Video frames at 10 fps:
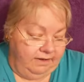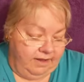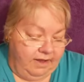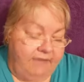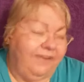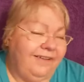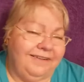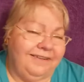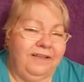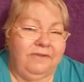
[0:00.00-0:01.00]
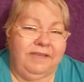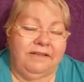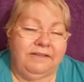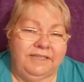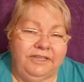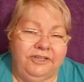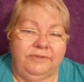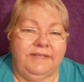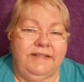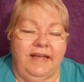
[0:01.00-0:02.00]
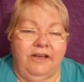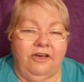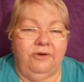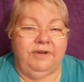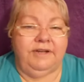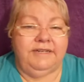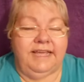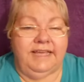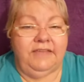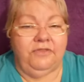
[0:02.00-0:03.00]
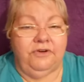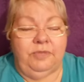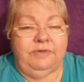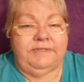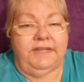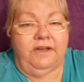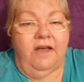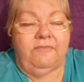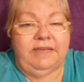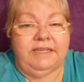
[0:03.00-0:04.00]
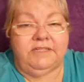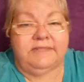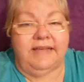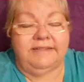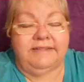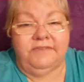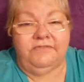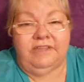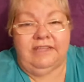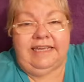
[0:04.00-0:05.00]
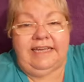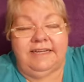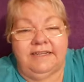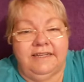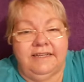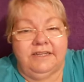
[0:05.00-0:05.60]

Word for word: I felt a little guilty using that code and taking 30% off because as an affiliate,